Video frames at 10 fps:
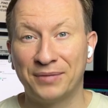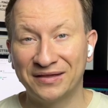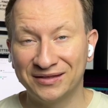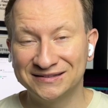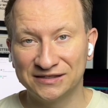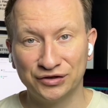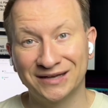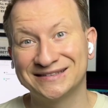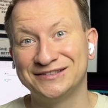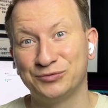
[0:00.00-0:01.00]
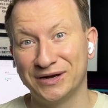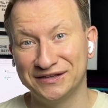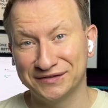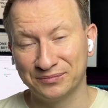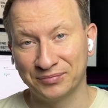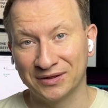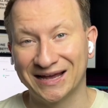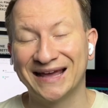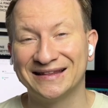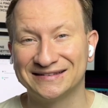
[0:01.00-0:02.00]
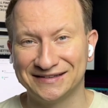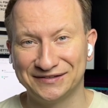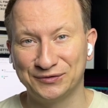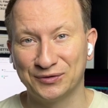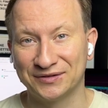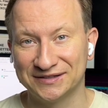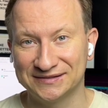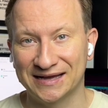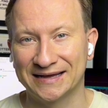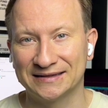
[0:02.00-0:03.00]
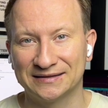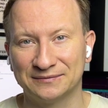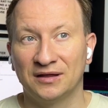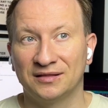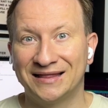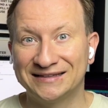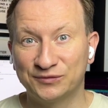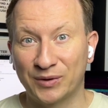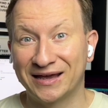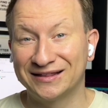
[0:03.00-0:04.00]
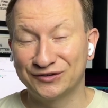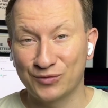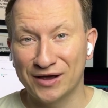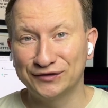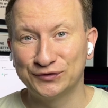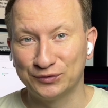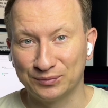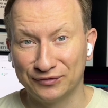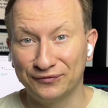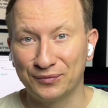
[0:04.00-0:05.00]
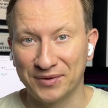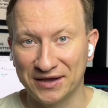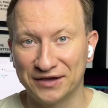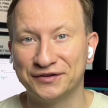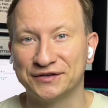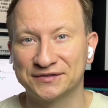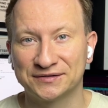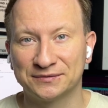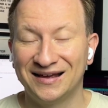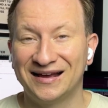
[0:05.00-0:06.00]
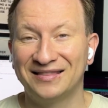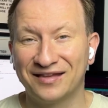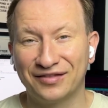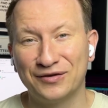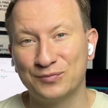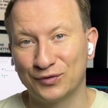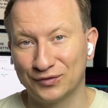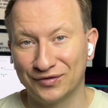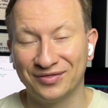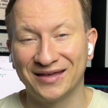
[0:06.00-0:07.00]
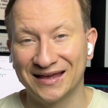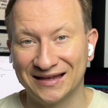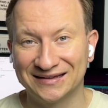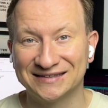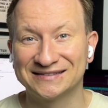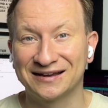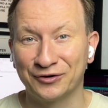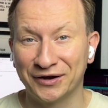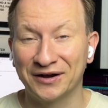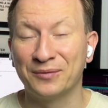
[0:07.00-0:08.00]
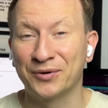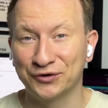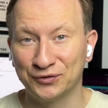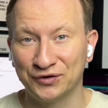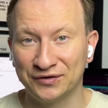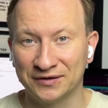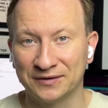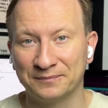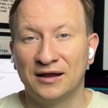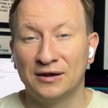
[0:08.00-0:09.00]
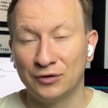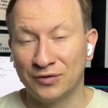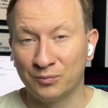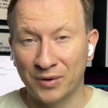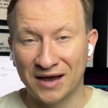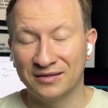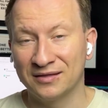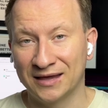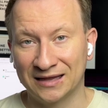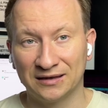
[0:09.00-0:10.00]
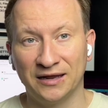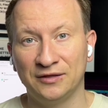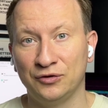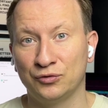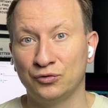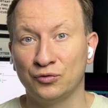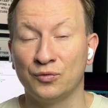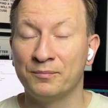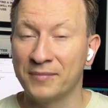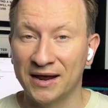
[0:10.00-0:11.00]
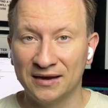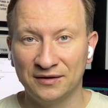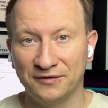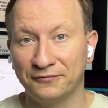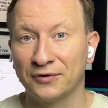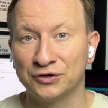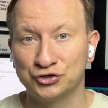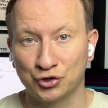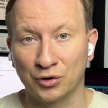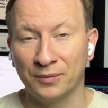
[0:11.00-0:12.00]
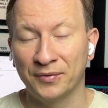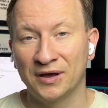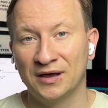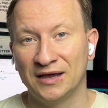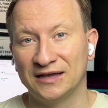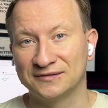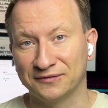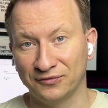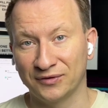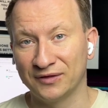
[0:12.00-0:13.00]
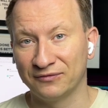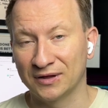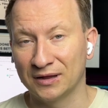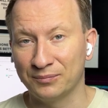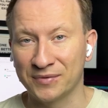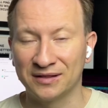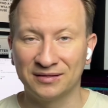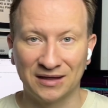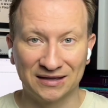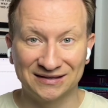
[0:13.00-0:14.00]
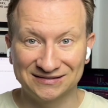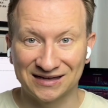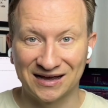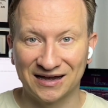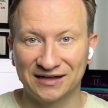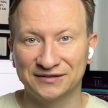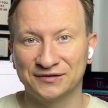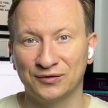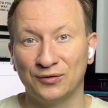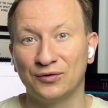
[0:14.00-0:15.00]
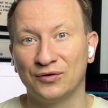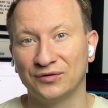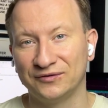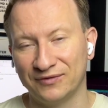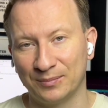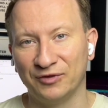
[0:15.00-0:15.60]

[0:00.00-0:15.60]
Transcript: Python syntax is really simple and it's easy to understand. That's why it's quite suitable for beginners. Another important thing is career opportunity. Learning Python can lead you to many different jobs in software development, data science, or web